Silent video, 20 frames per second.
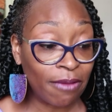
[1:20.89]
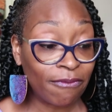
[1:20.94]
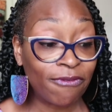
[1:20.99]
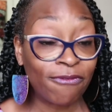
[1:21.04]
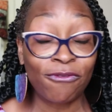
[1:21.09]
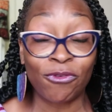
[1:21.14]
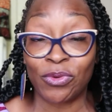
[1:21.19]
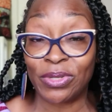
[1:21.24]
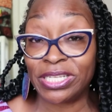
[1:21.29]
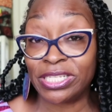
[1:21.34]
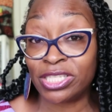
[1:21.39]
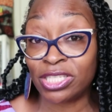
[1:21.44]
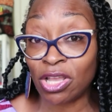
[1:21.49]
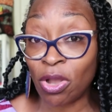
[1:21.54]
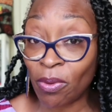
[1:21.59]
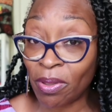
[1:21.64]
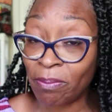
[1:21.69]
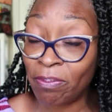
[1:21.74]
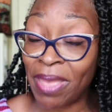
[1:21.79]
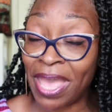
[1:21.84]
free
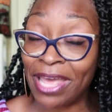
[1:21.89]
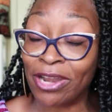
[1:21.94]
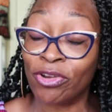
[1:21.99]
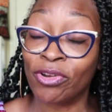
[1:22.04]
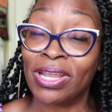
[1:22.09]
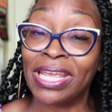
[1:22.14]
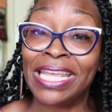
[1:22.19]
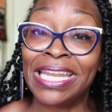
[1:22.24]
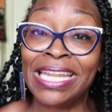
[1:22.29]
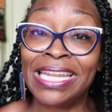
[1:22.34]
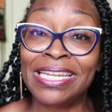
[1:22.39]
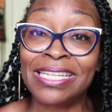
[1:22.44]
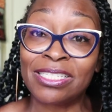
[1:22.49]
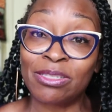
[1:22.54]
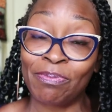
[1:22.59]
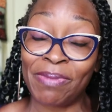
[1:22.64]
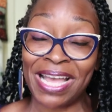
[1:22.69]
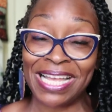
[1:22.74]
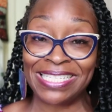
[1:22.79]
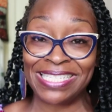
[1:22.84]
sewing pattern, and it
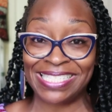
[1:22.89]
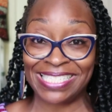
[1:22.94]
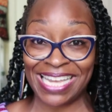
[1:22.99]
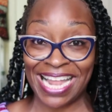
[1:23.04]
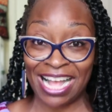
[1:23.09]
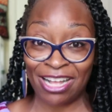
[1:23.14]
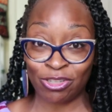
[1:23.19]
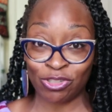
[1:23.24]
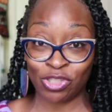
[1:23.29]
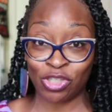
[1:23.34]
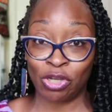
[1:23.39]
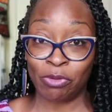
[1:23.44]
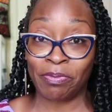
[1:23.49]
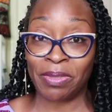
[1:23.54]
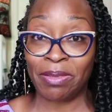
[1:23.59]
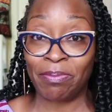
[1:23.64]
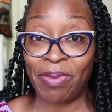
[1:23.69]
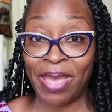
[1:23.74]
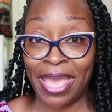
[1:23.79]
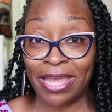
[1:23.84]
is by Style Sew
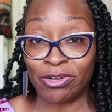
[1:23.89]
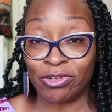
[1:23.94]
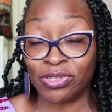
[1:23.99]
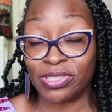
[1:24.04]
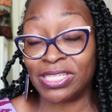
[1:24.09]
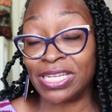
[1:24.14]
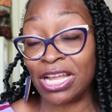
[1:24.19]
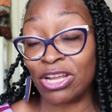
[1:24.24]
Me Patterns.